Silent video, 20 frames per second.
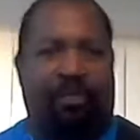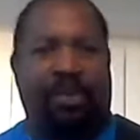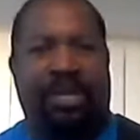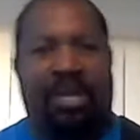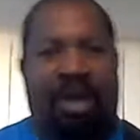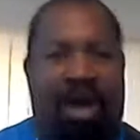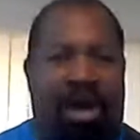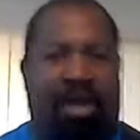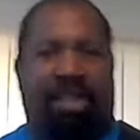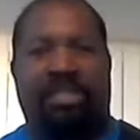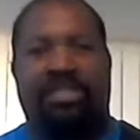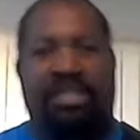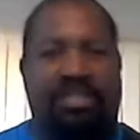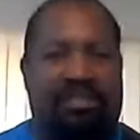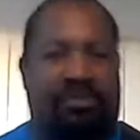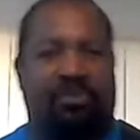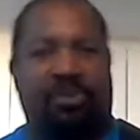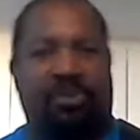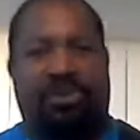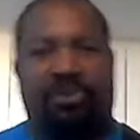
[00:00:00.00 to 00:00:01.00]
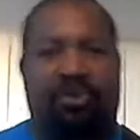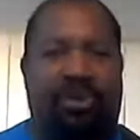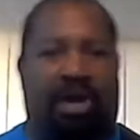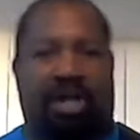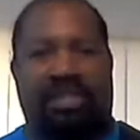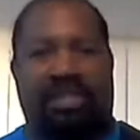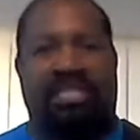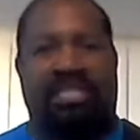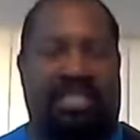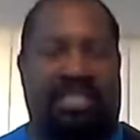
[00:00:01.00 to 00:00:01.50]
and we're
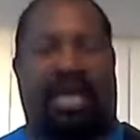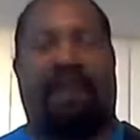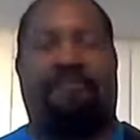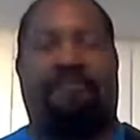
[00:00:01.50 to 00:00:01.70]
doing all this